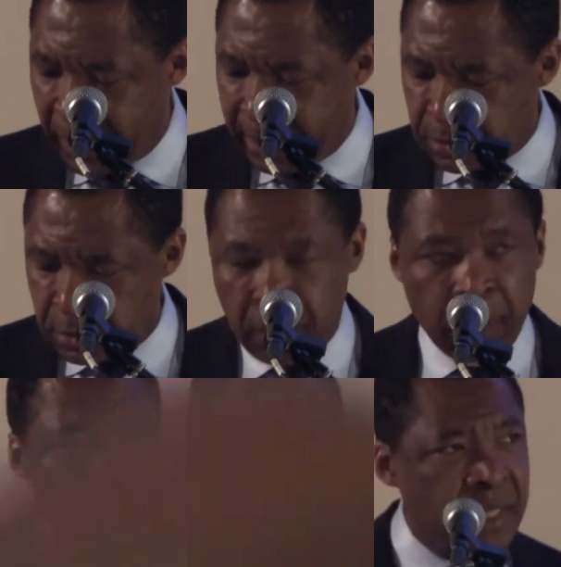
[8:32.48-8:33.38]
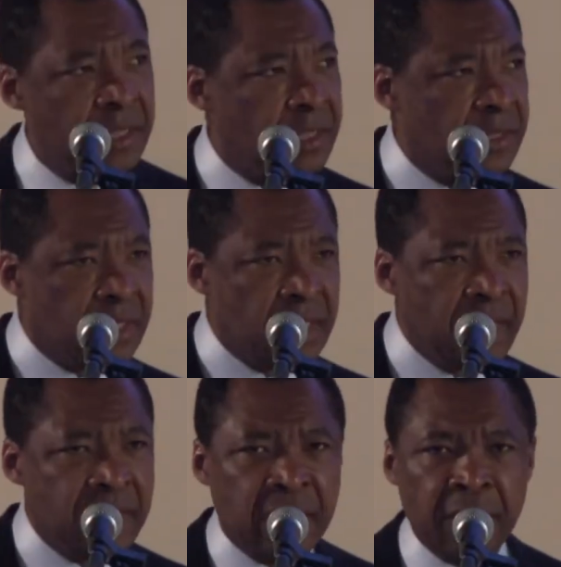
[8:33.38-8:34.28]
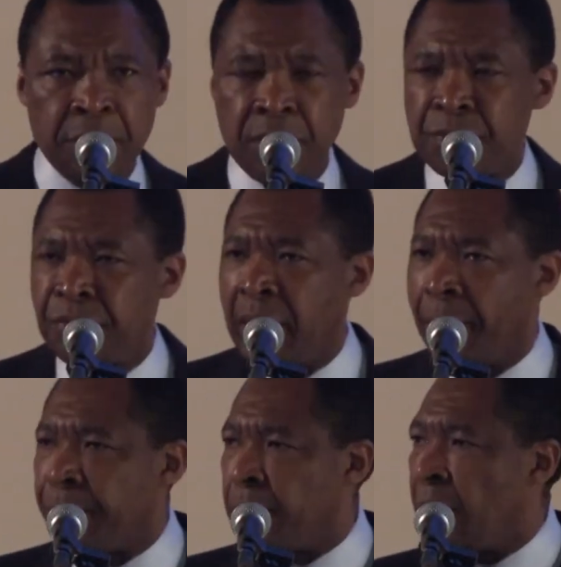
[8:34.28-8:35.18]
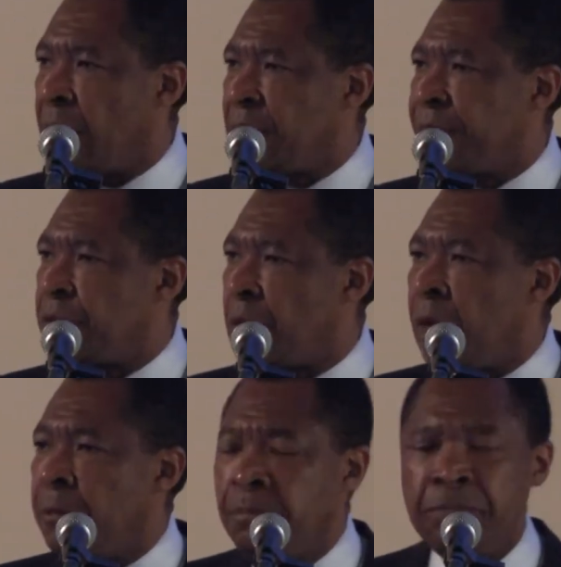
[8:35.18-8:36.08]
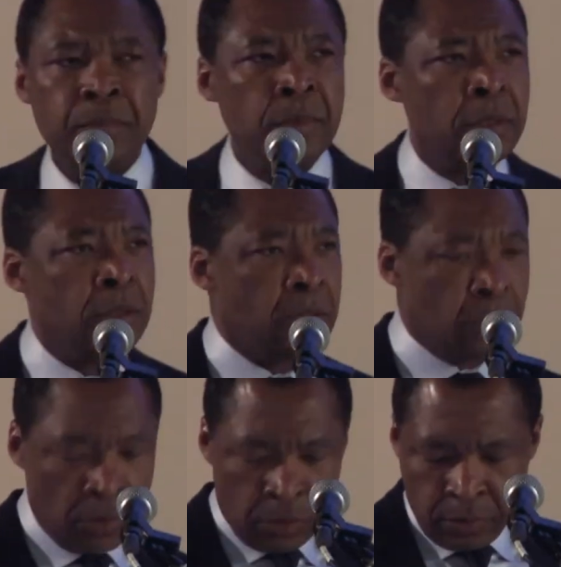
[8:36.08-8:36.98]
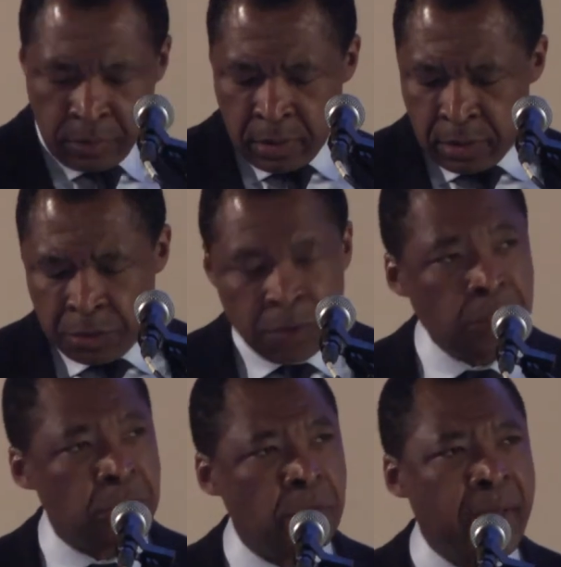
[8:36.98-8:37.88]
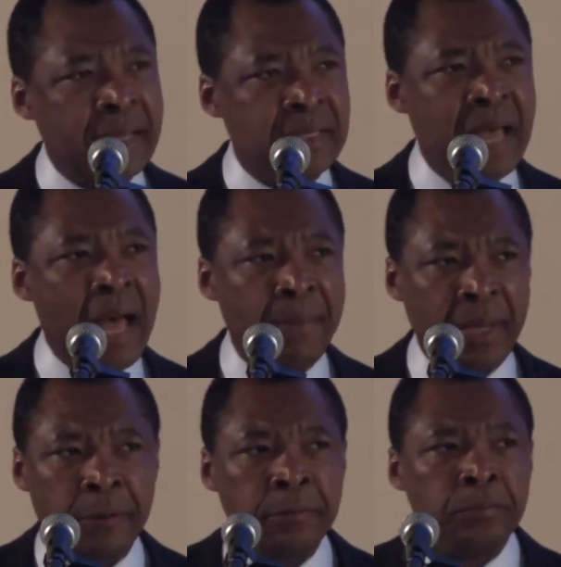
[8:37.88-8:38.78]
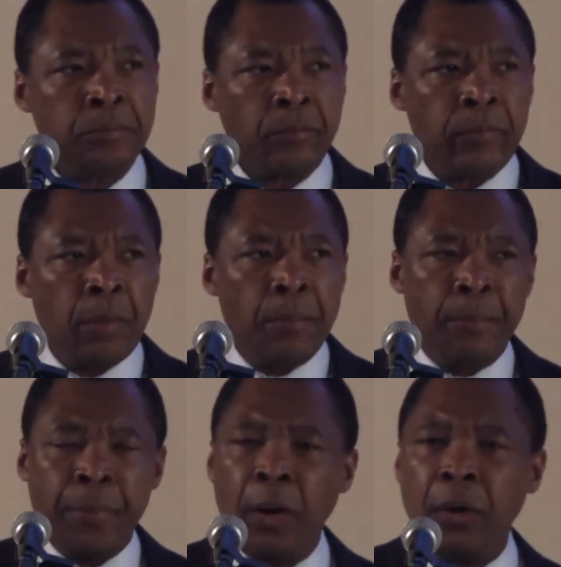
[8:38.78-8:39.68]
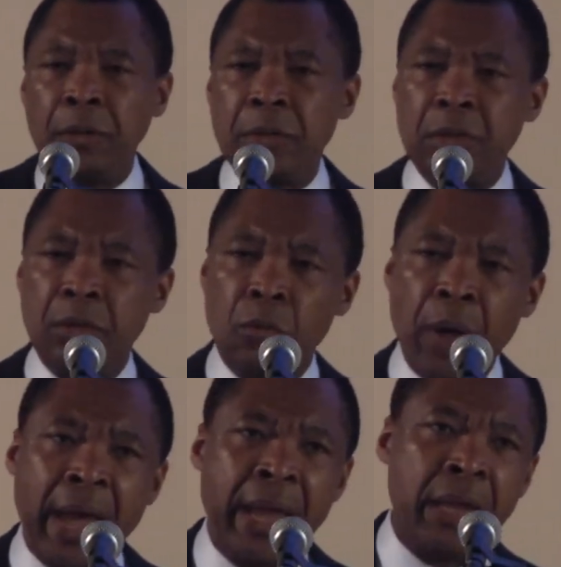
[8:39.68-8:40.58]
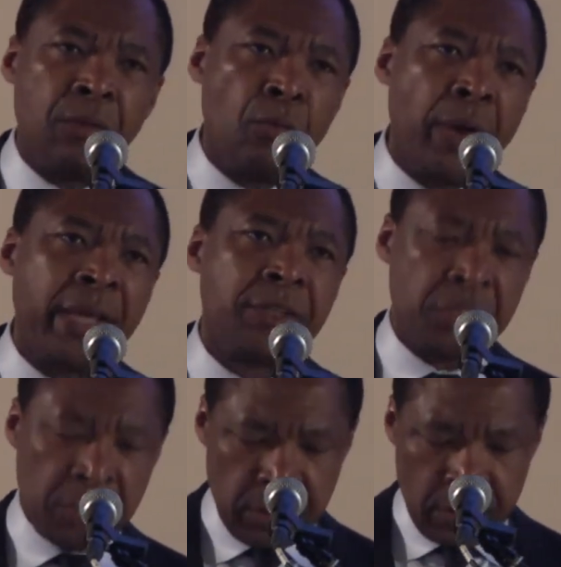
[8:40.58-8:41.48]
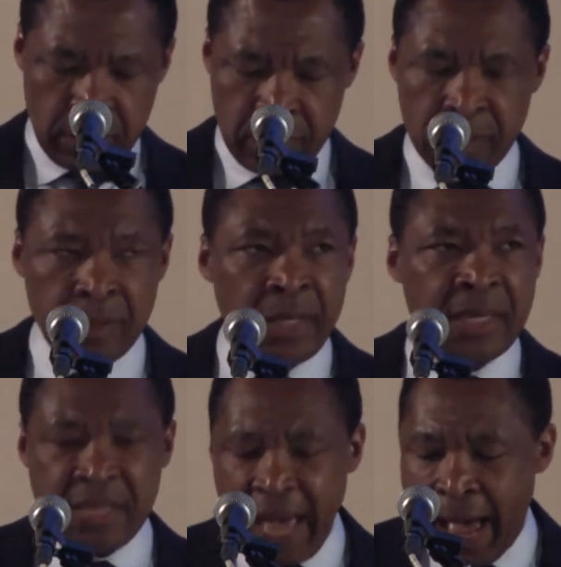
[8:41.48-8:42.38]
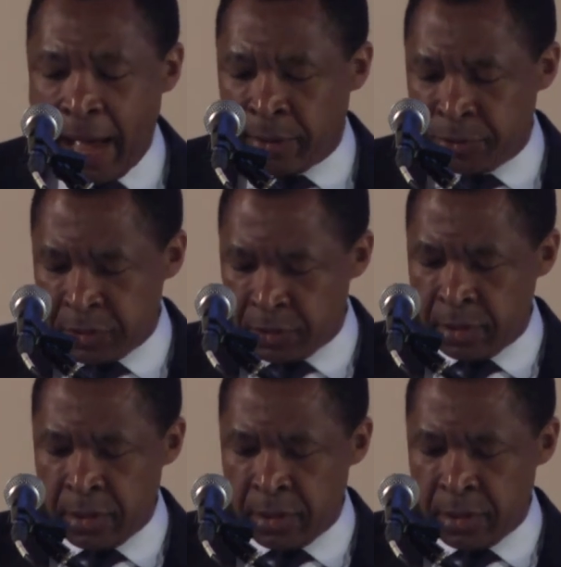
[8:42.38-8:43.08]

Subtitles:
place. So contingency is a useful and productive term to use to examine both the way in which this house